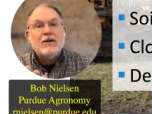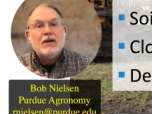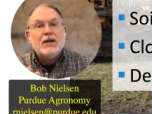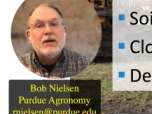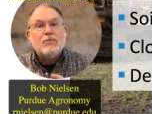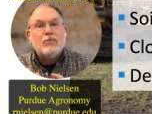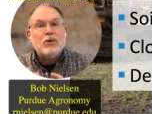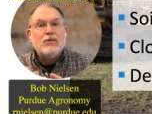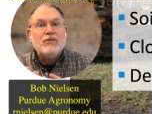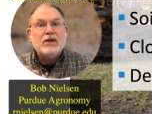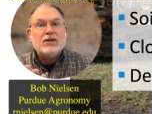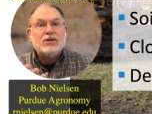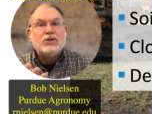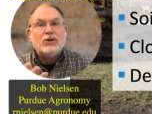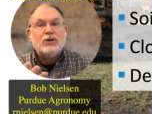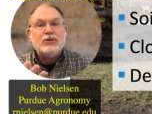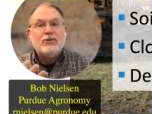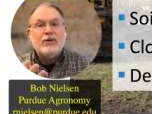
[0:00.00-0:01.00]
Improving
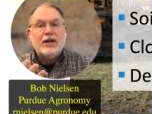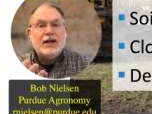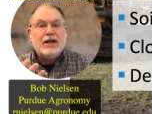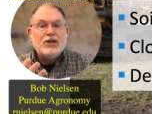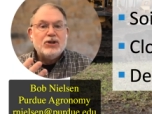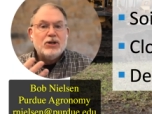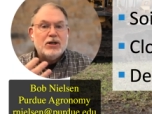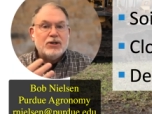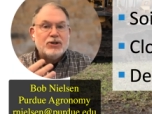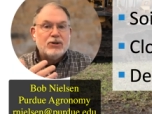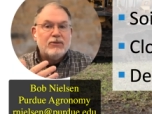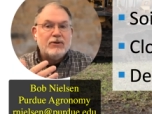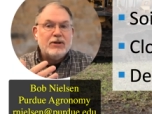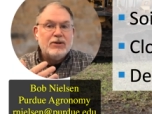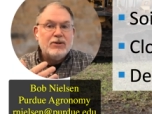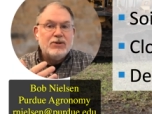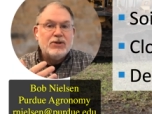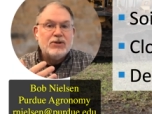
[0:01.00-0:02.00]
soil drainage also
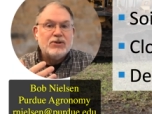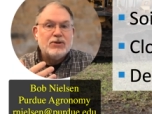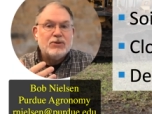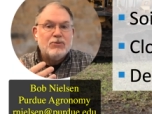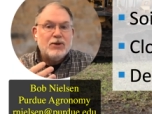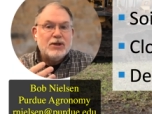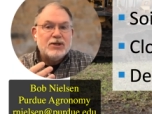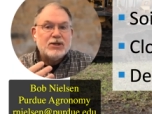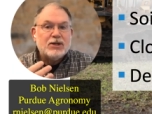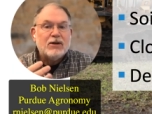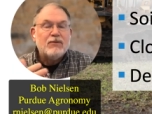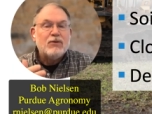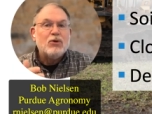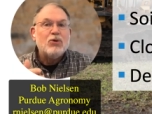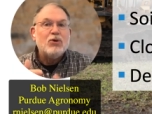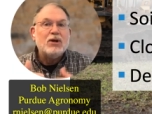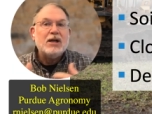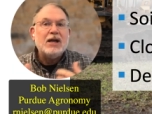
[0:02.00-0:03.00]
reduces the risk of
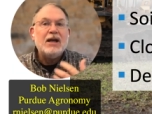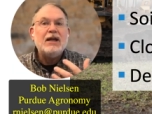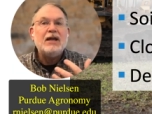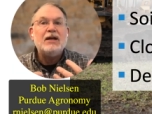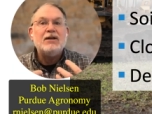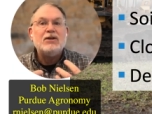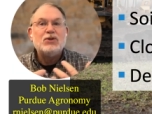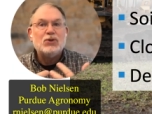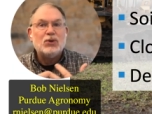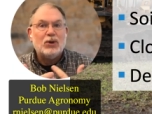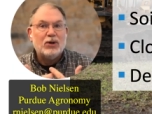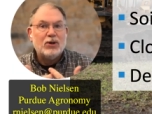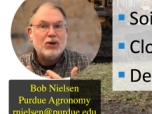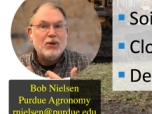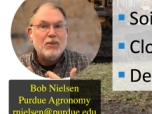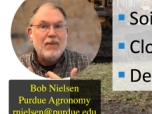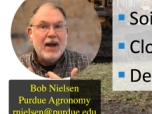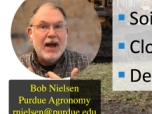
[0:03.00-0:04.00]
creating soil
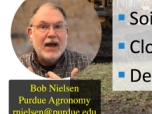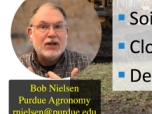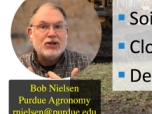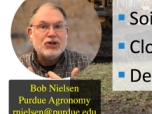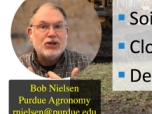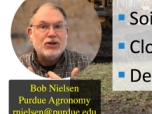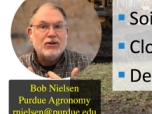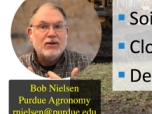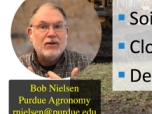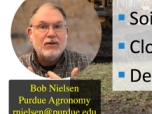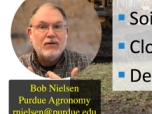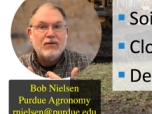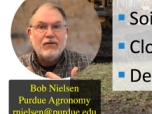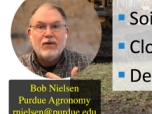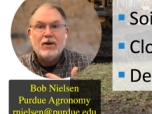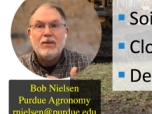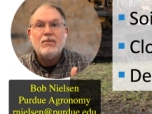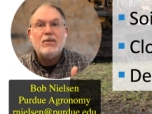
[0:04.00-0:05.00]
compaction
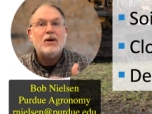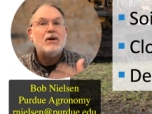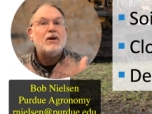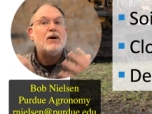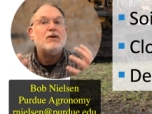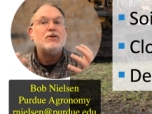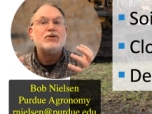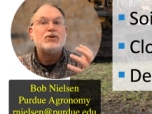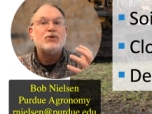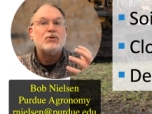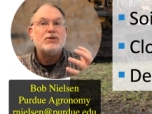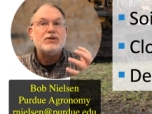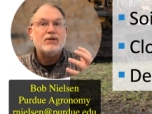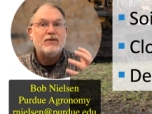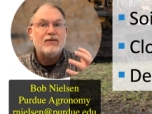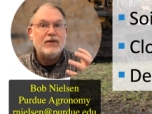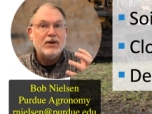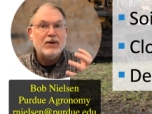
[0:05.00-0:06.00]
from all sorts
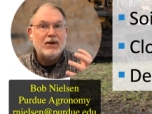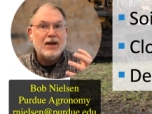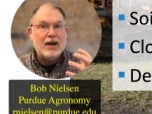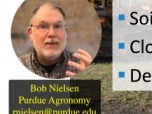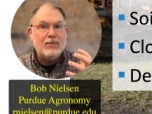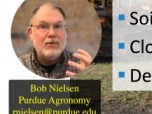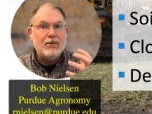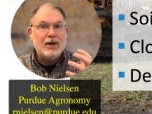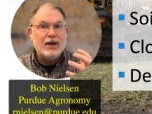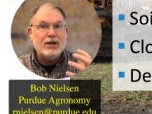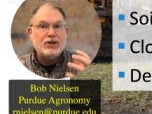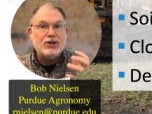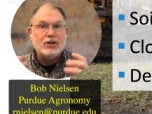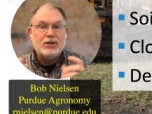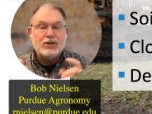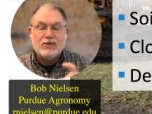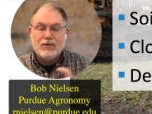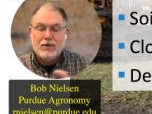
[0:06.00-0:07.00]
of field
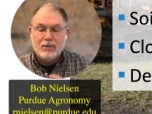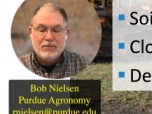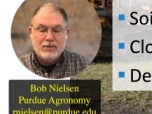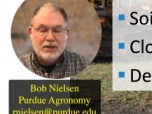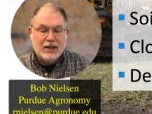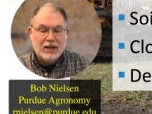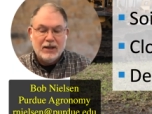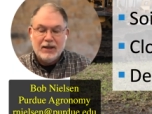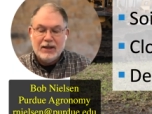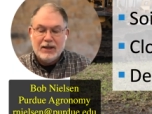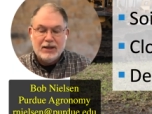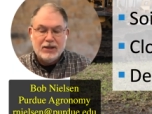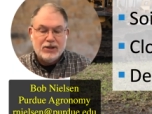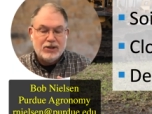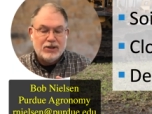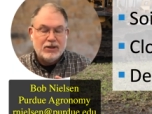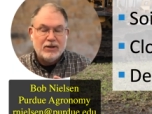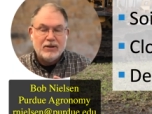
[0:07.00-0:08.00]
operations, from
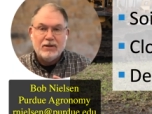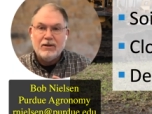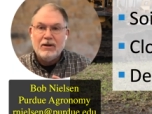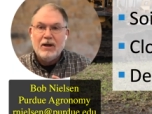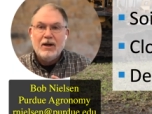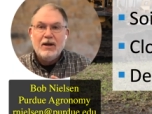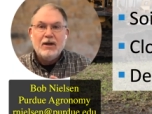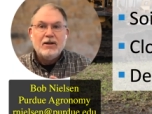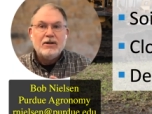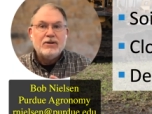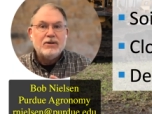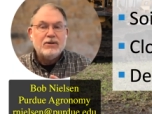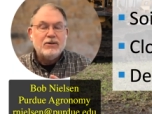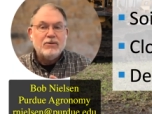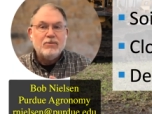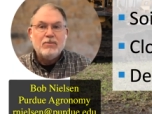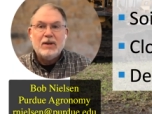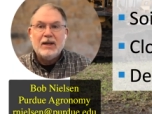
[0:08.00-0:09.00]
tillage to,
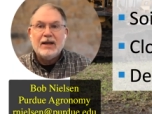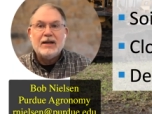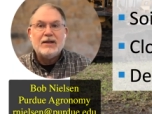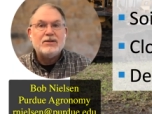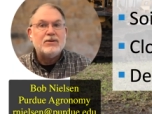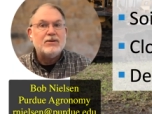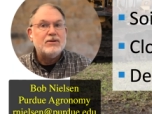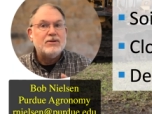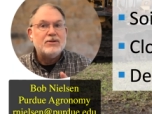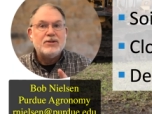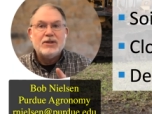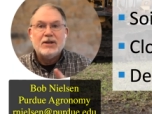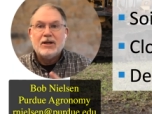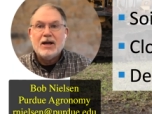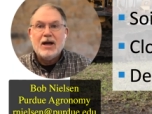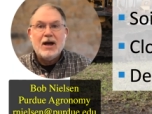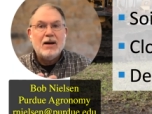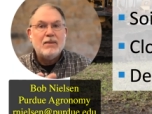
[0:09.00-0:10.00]
to planters to
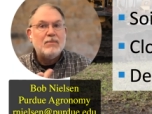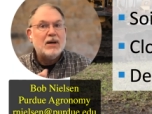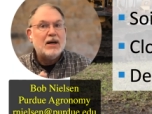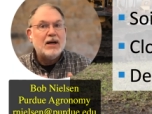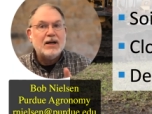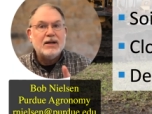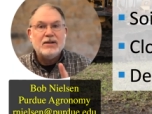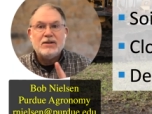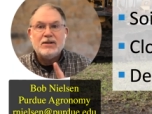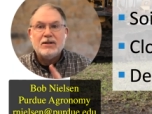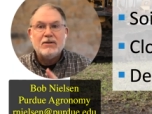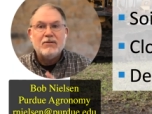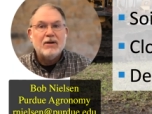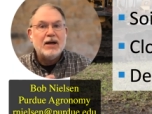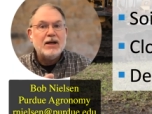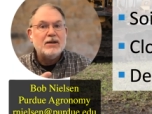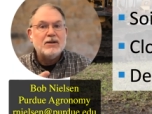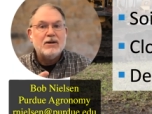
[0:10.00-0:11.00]
combines to
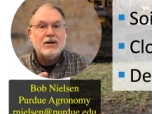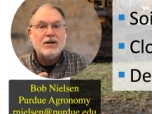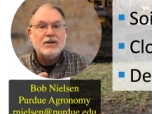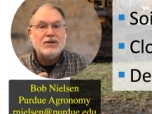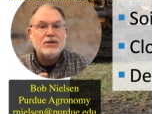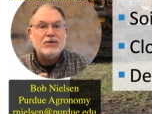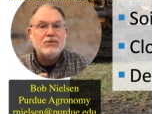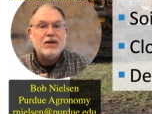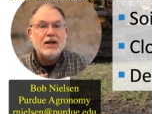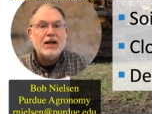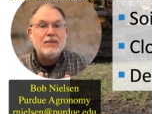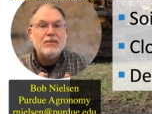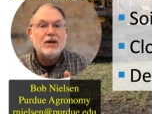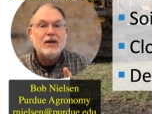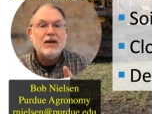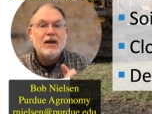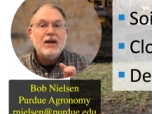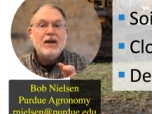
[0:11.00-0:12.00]
grain carts, you name
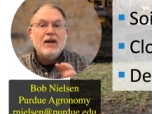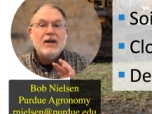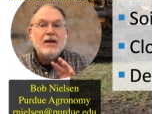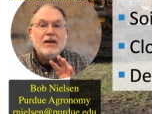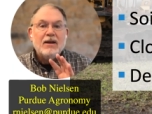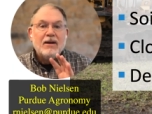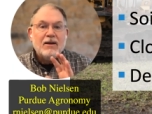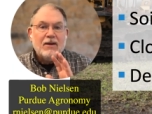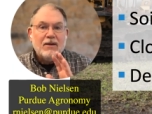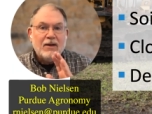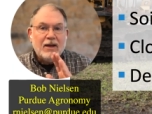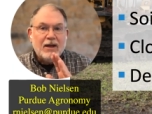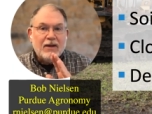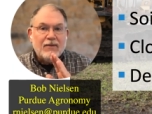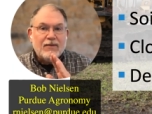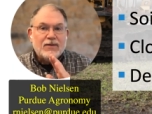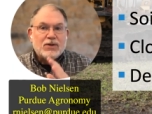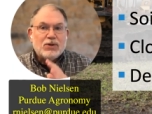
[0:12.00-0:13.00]
it.
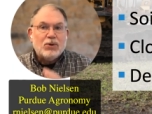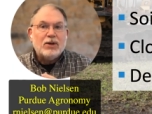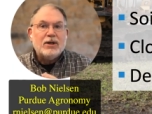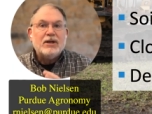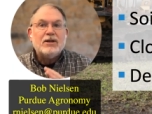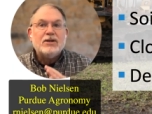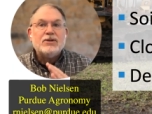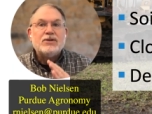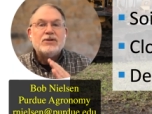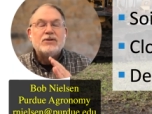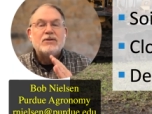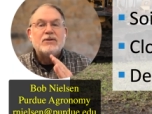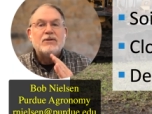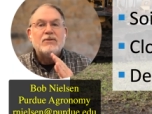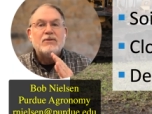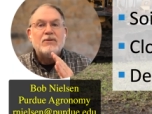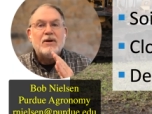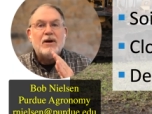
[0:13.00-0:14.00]
If soils
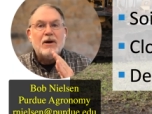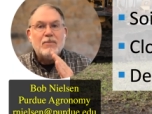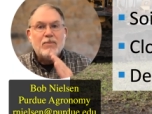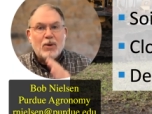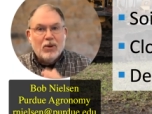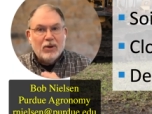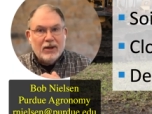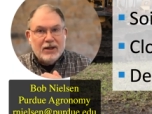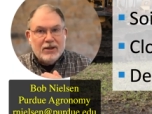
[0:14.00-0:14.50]
are poorly